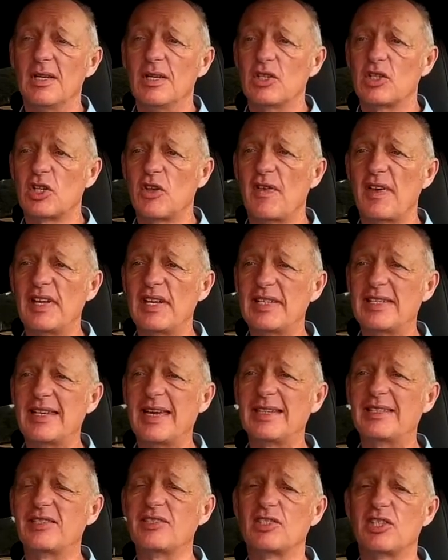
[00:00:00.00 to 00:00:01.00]
So I added
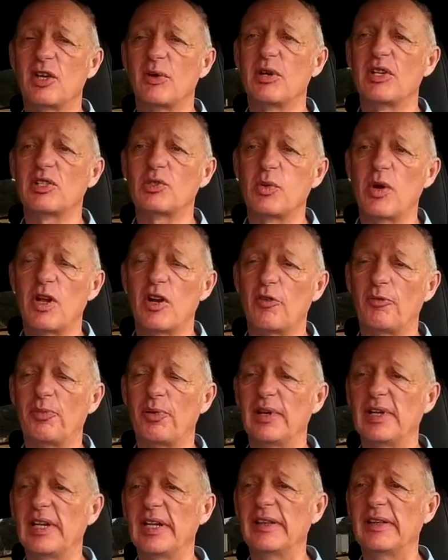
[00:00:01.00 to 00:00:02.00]
data to it where I've
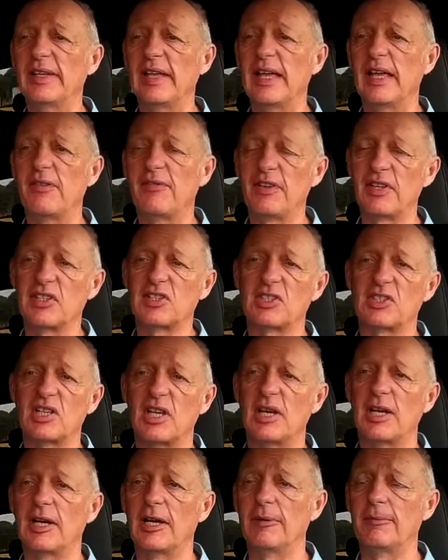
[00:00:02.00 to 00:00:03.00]
put in there if it's
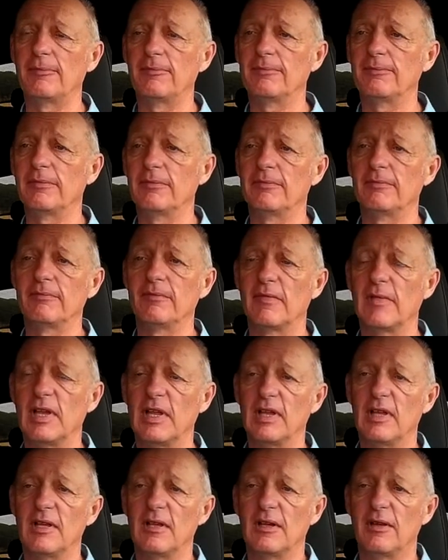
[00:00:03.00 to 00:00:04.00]

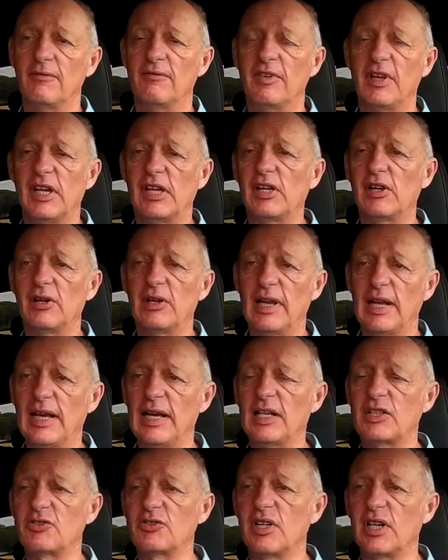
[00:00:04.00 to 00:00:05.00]
vehicle
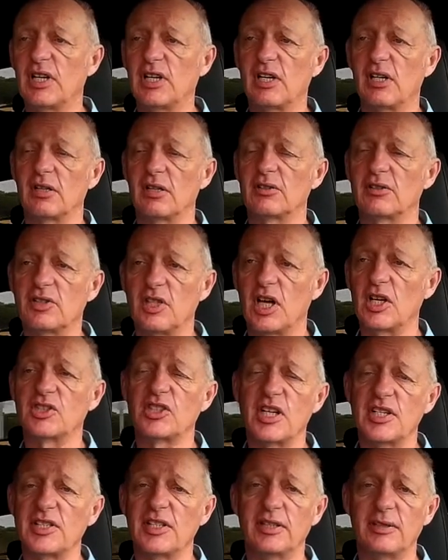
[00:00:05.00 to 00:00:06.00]
electric
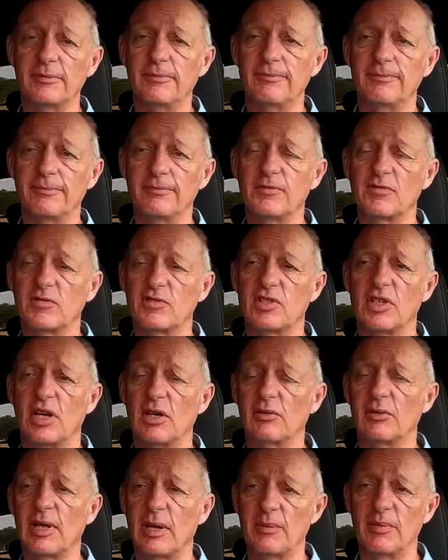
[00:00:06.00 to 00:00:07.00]
tarjeta,
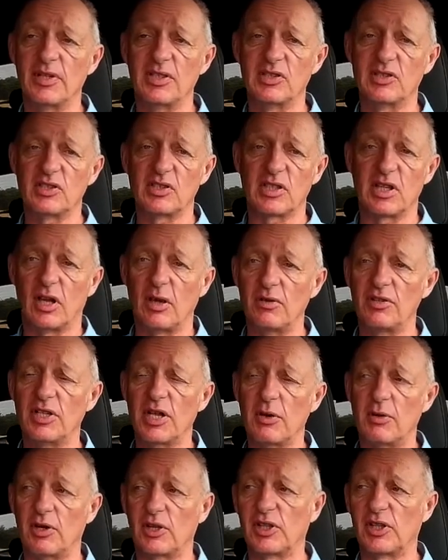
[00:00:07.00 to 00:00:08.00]
so that means that I
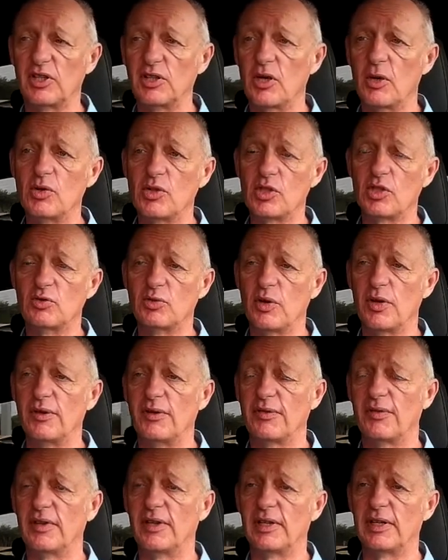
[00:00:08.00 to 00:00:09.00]
know I can use it
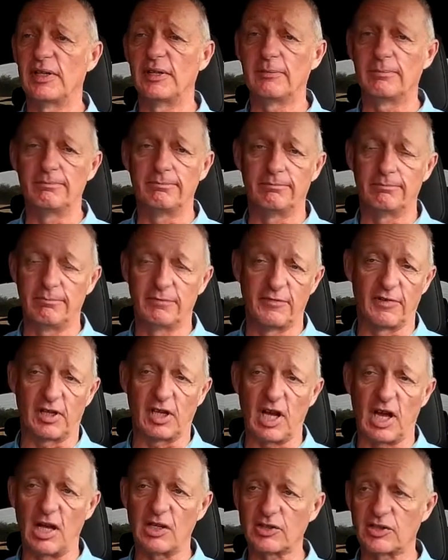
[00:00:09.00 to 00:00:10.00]
with the
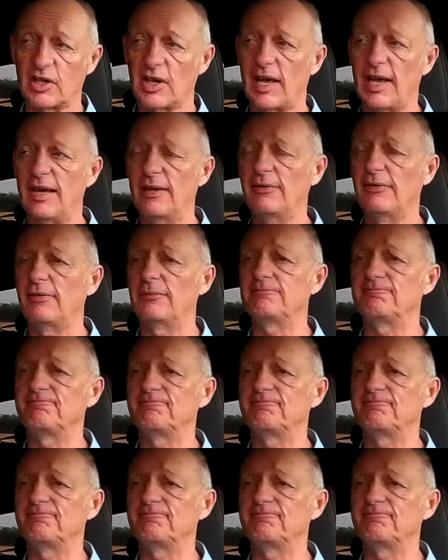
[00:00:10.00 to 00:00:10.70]
cards that I have.